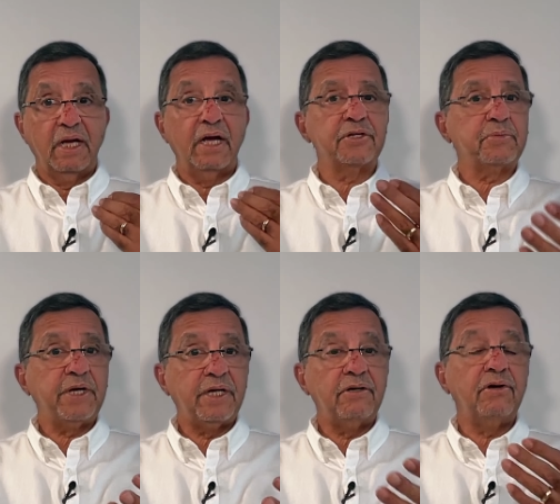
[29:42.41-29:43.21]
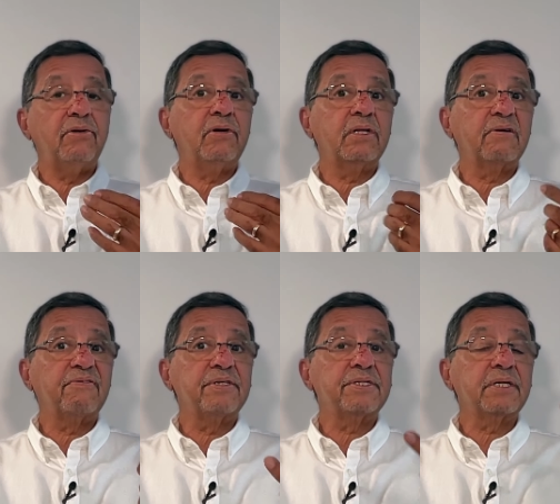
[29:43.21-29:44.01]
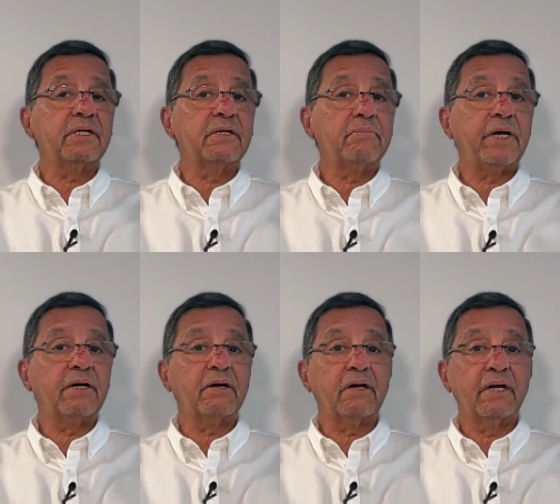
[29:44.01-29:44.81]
as we endured the physical, mental,